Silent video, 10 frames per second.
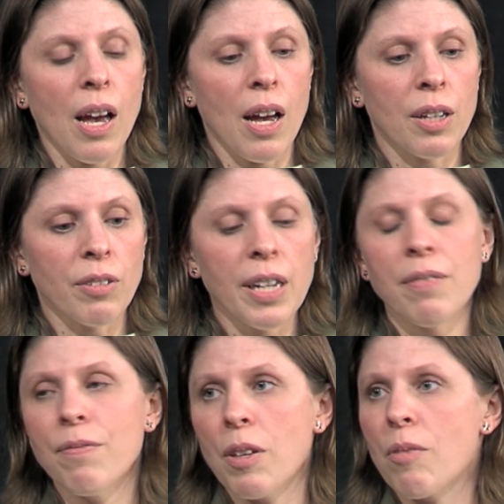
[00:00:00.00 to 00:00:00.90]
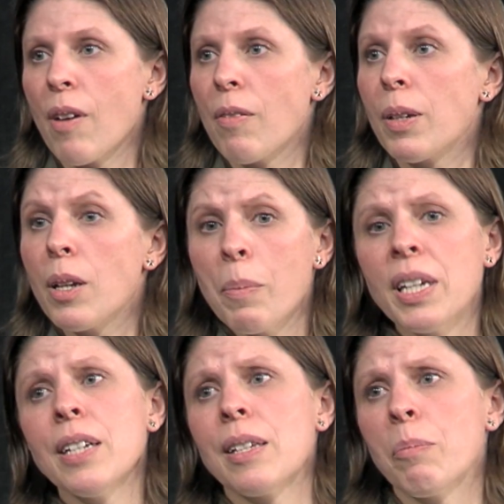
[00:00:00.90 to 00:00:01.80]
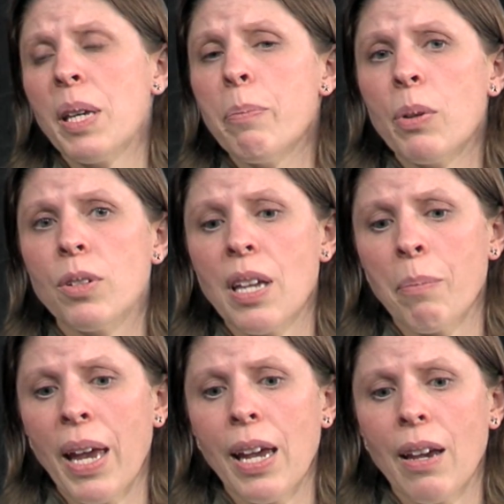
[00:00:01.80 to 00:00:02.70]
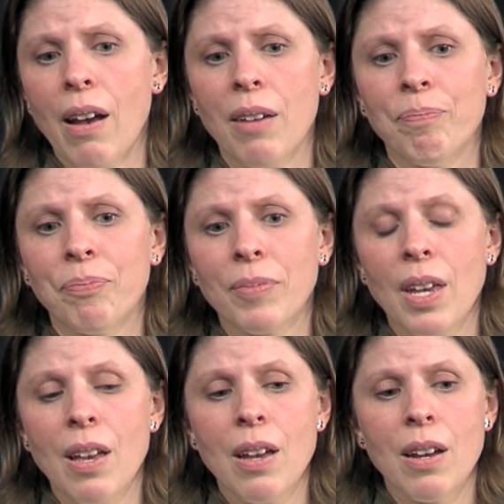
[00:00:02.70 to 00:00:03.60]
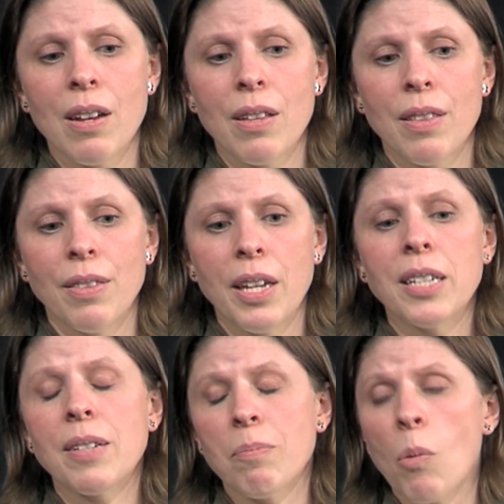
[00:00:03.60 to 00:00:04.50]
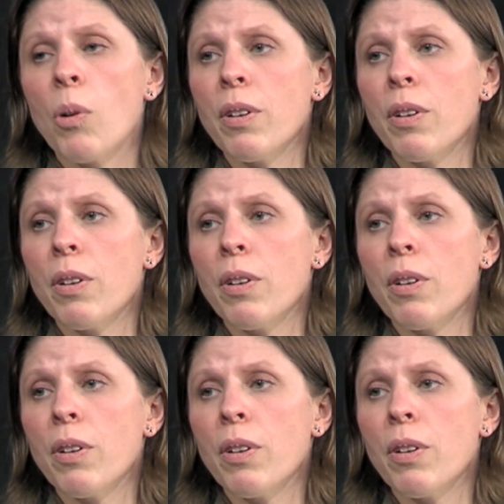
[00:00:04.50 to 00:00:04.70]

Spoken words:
great philanthropic companies and people to make things that more